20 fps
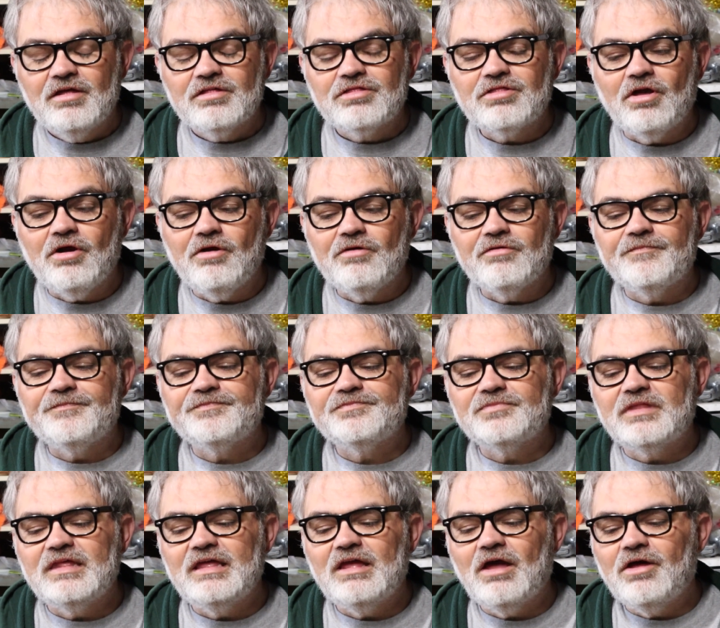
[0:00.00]

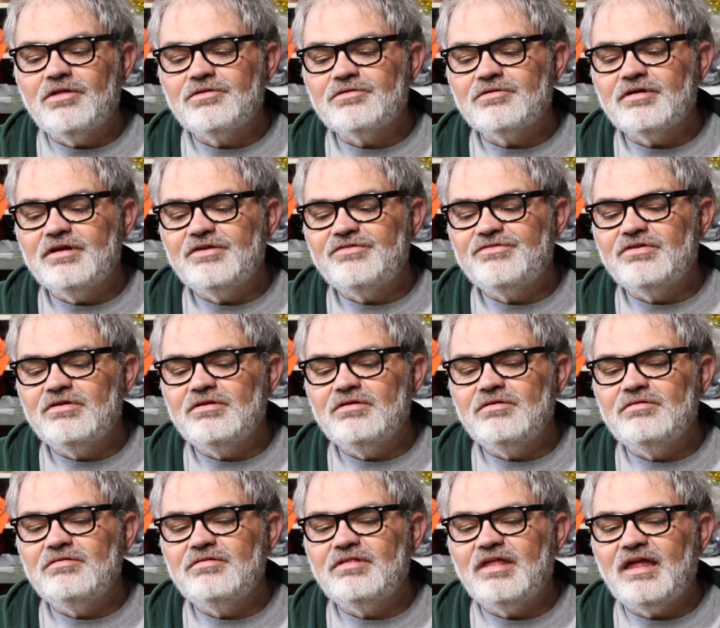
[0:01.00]
So the other
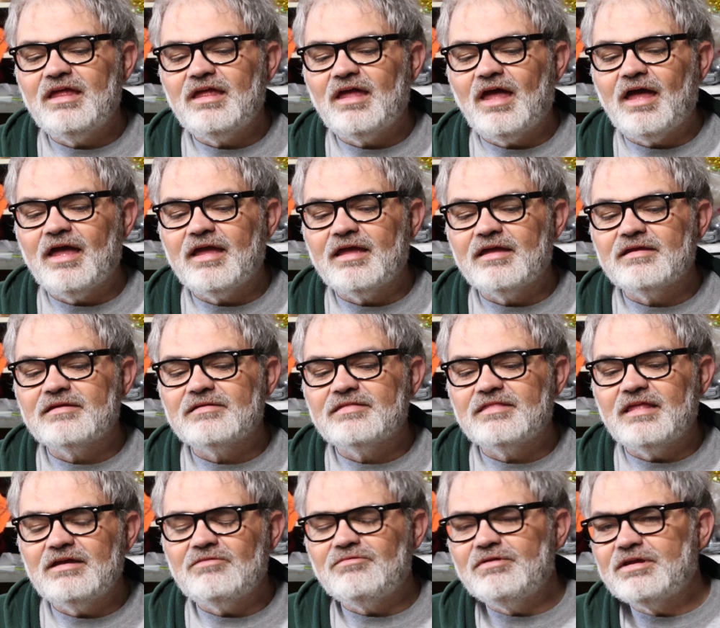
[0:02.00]
issue that I
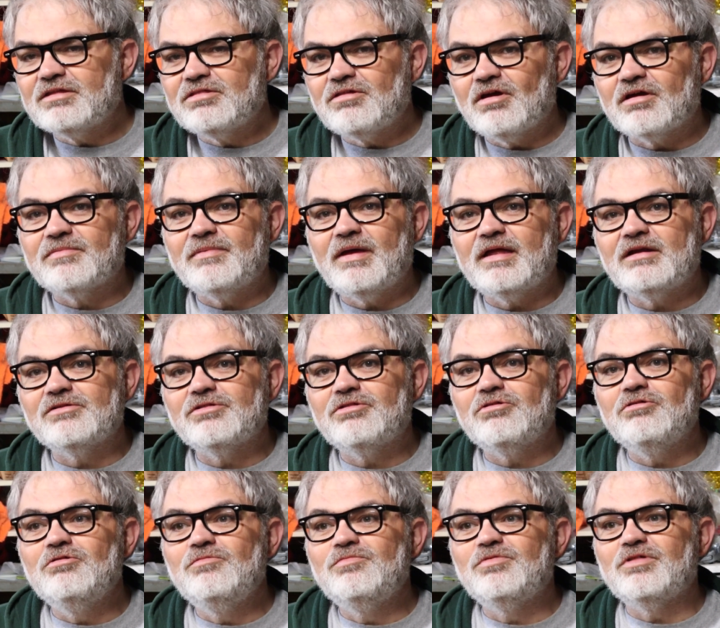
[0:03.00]
think we could talk about on
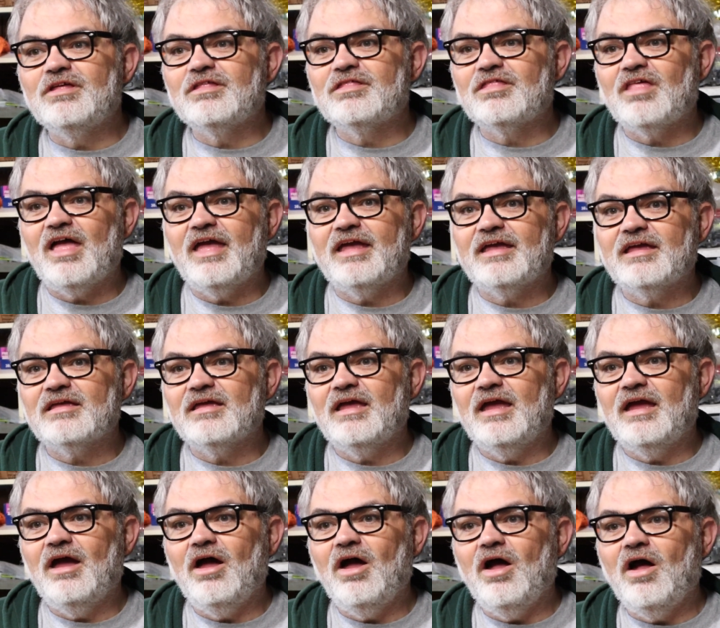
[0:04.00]
tubes is like
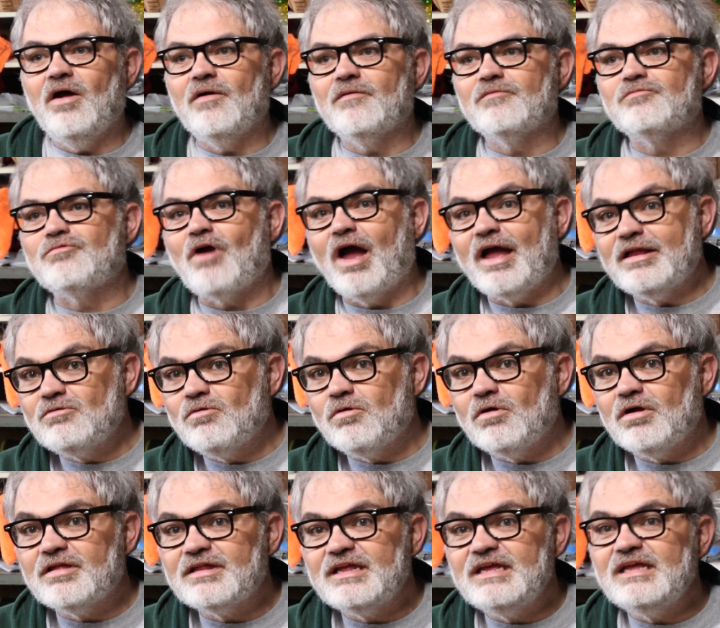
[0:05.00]
ride
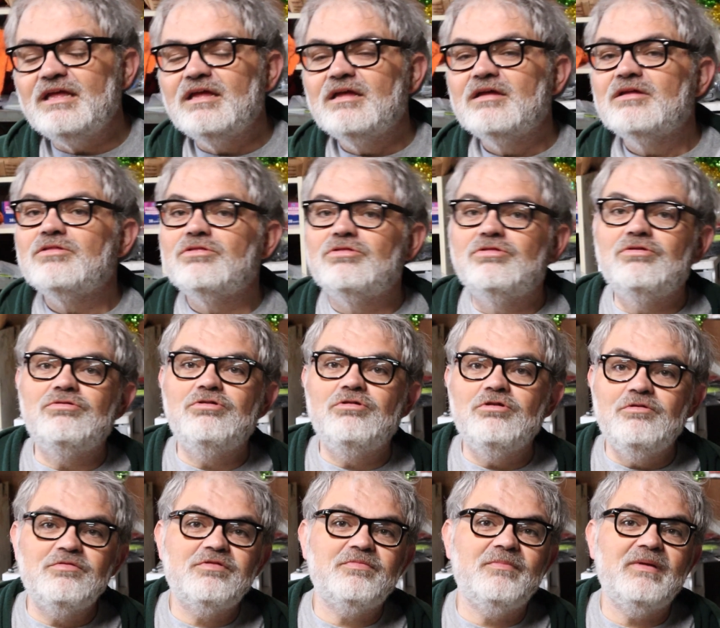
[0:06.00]
quality. Do
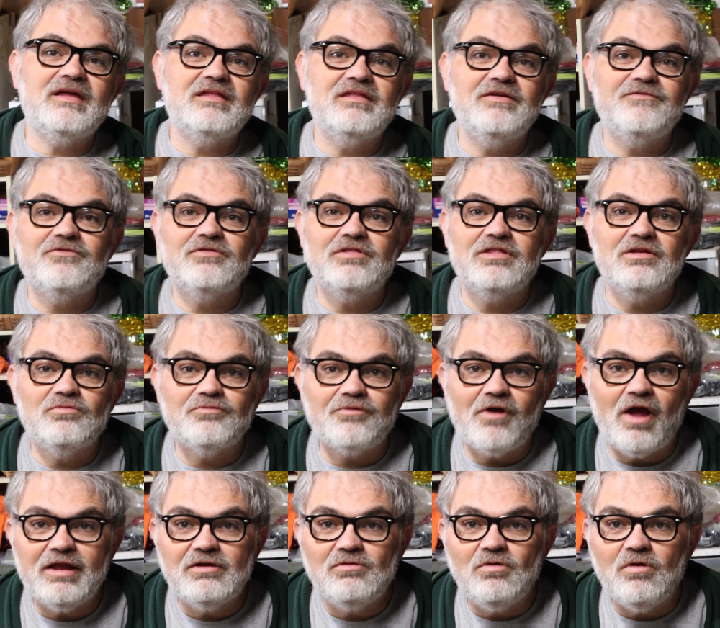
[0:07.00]
tubes make a difference in
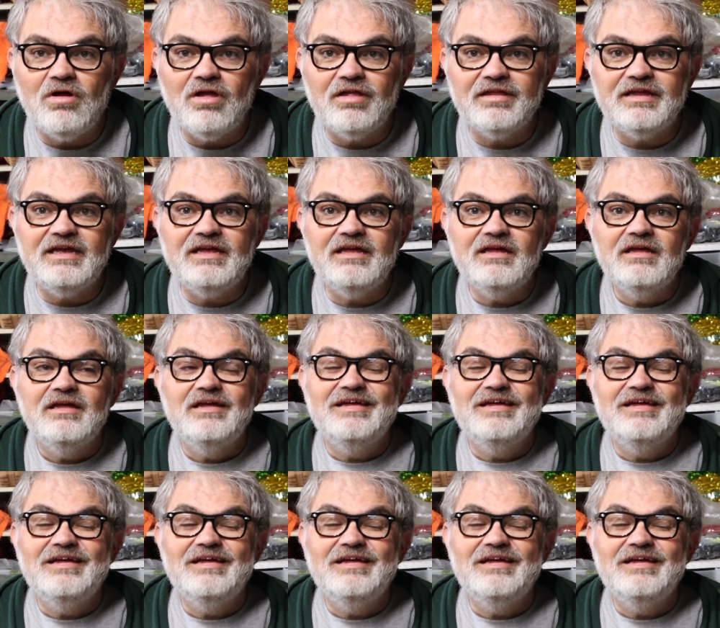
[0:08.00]
ride quality?